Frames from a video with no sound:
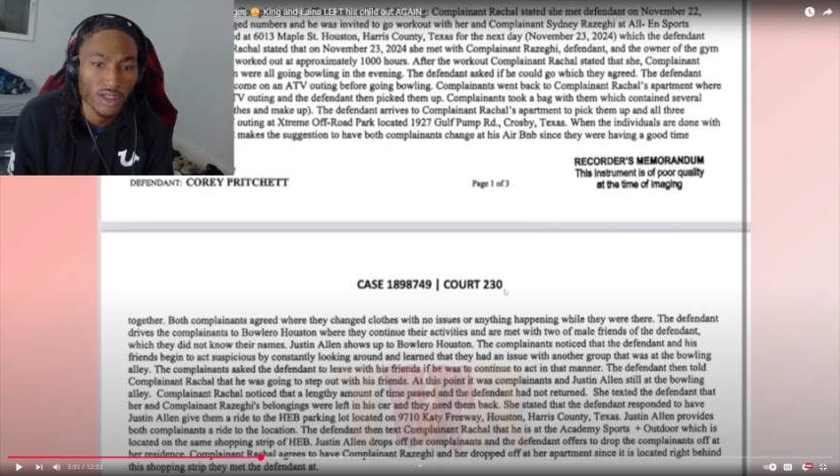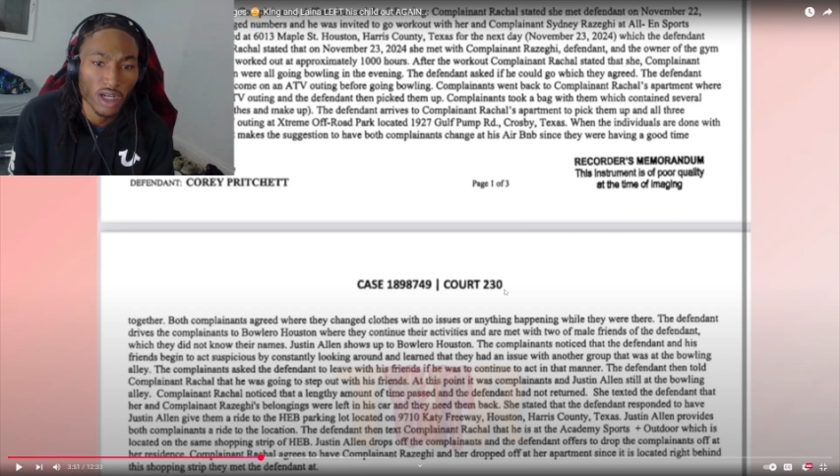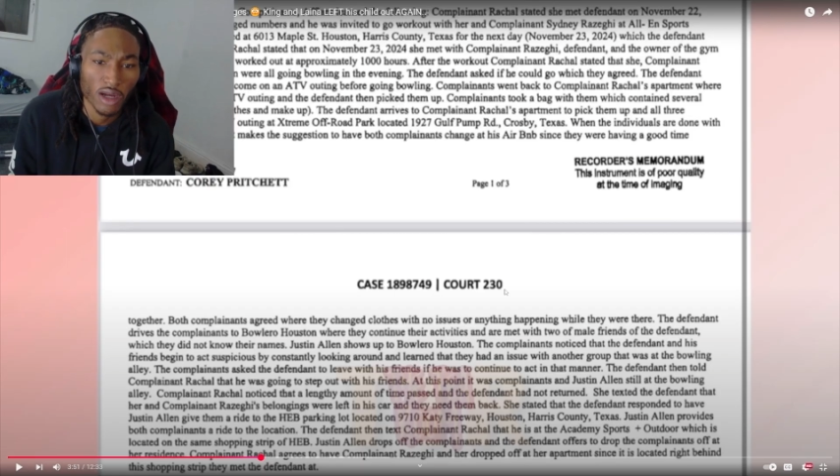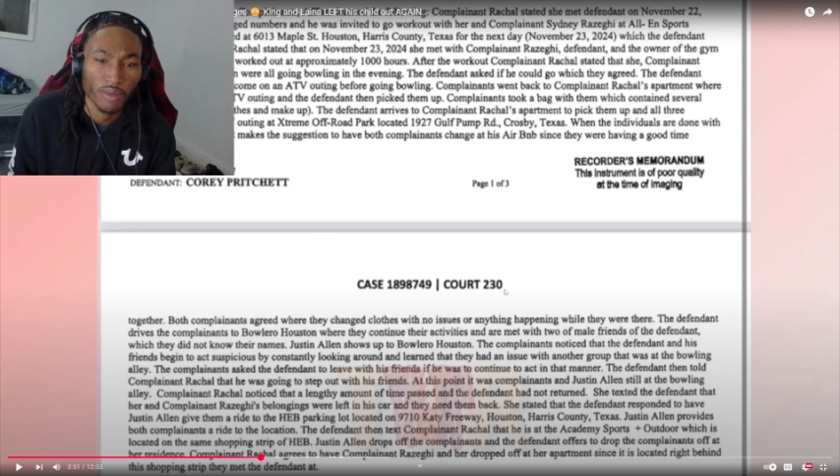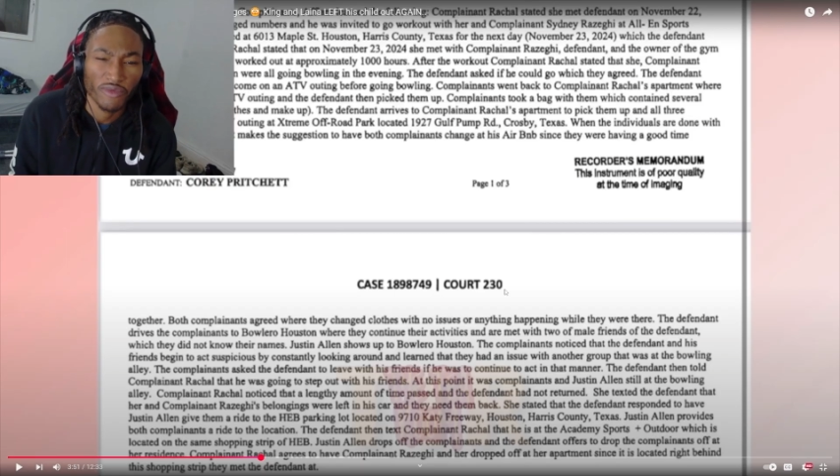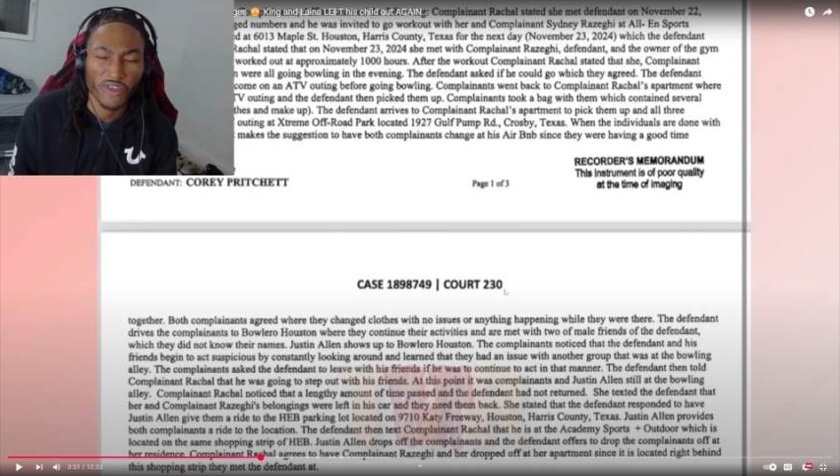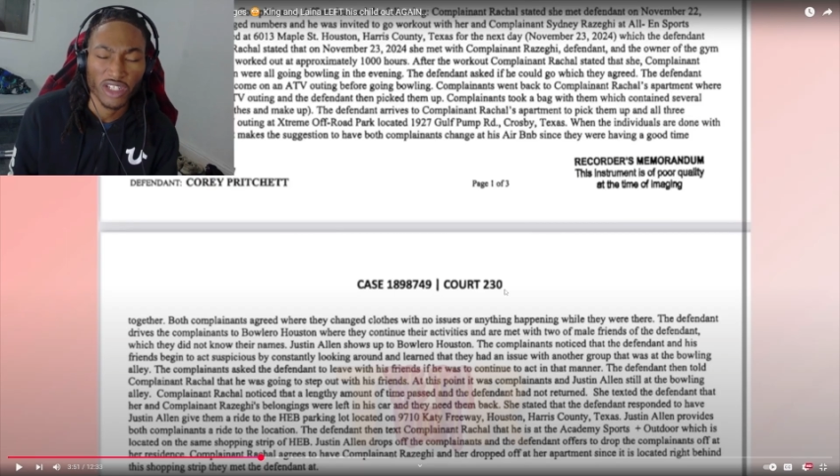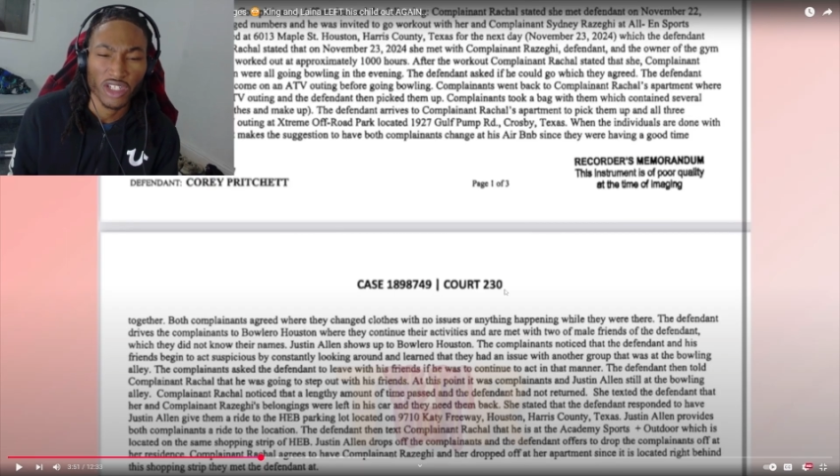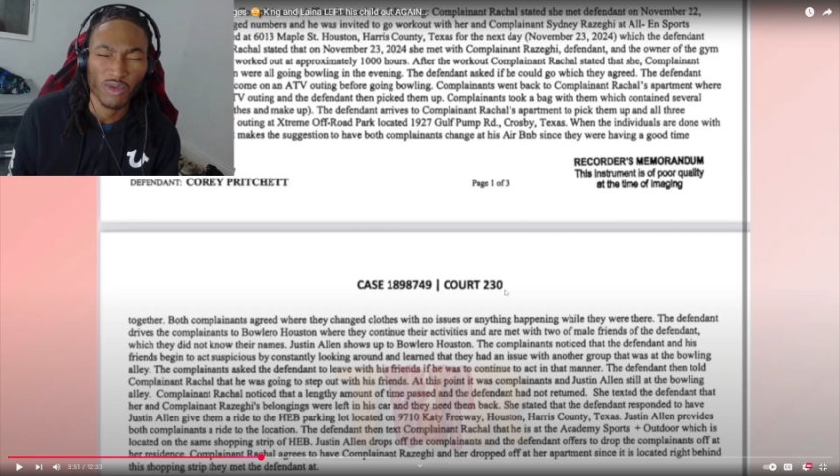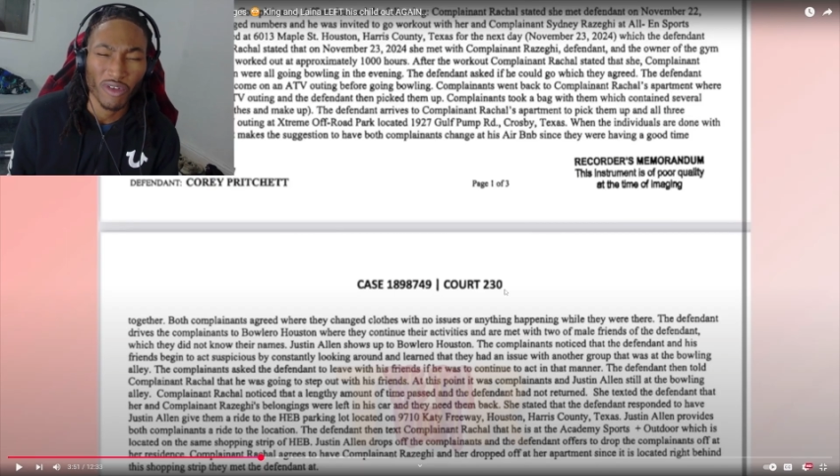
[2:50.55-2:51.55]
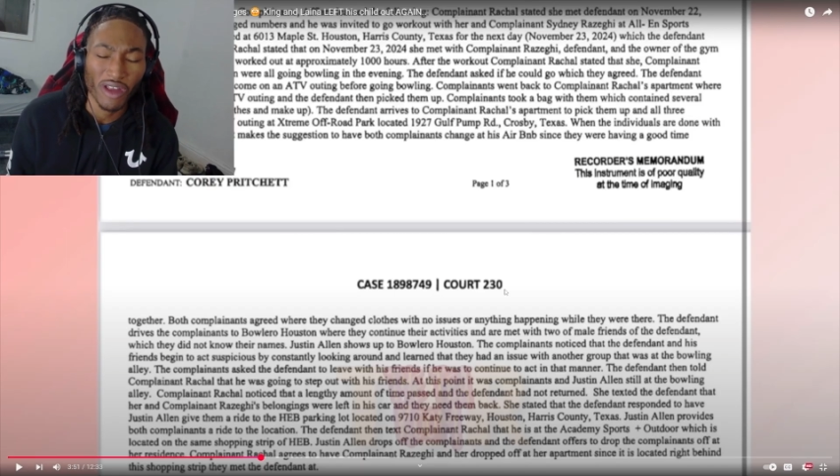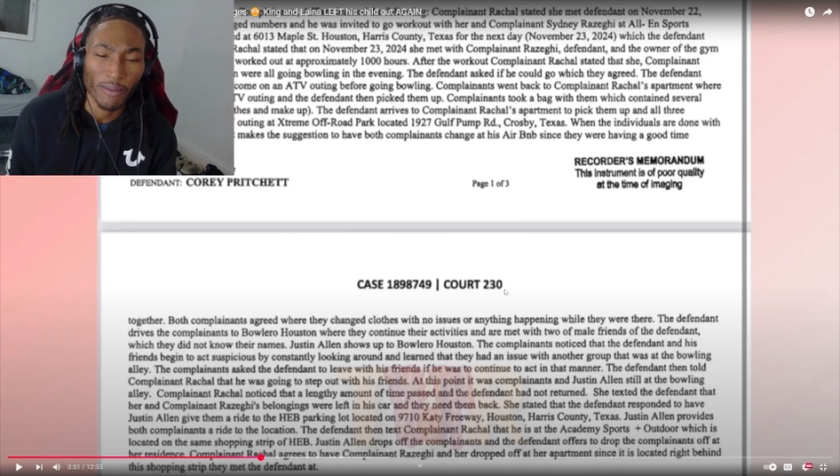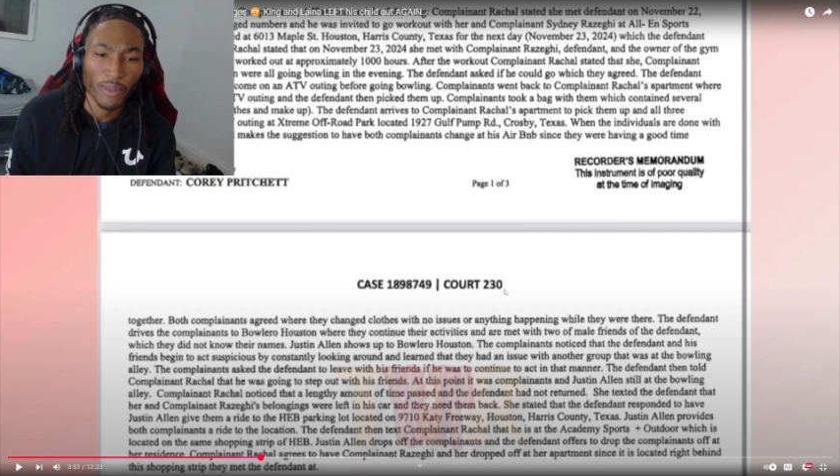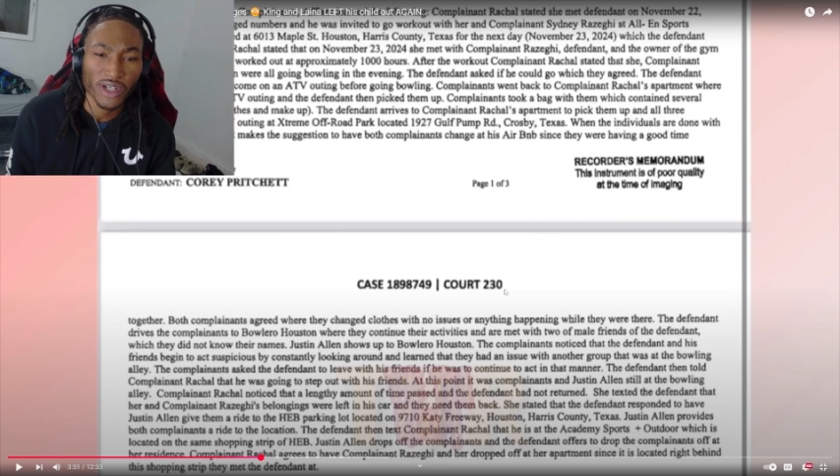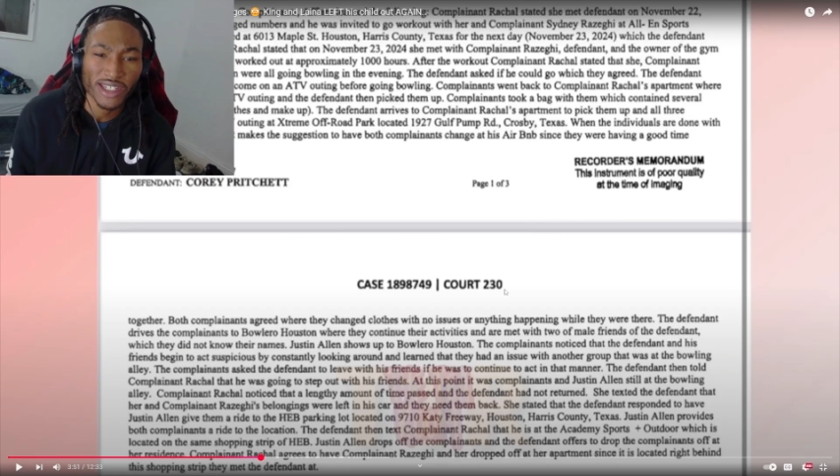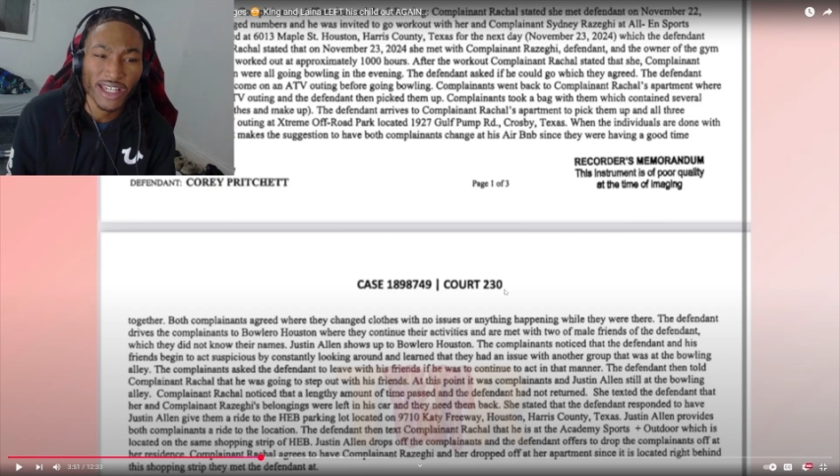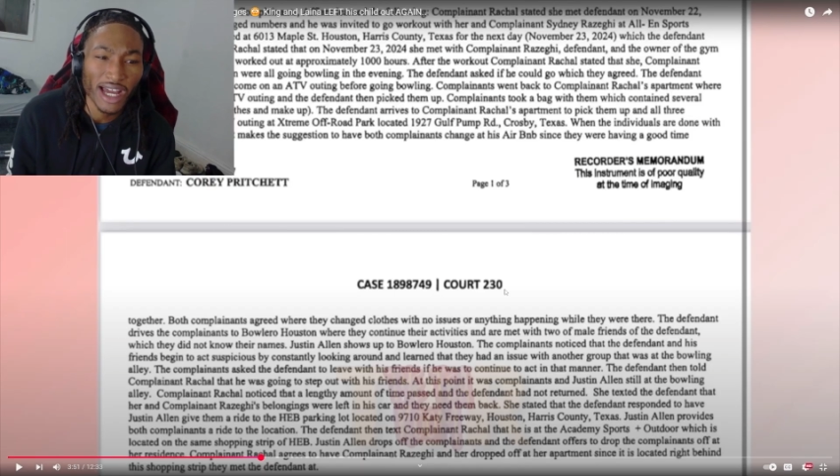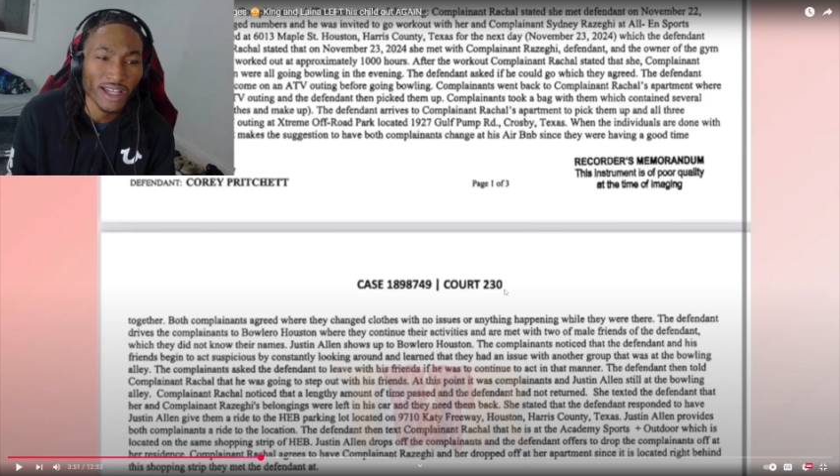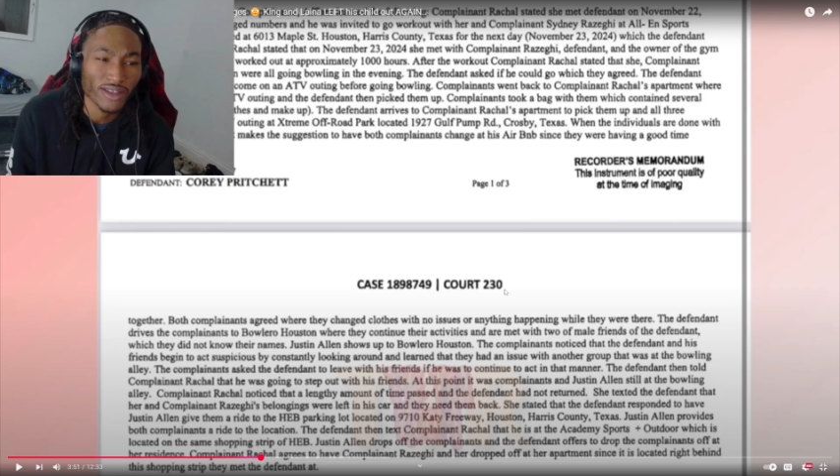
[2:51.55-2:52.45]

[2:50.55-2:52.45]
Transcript: I think she's with that boogie guy,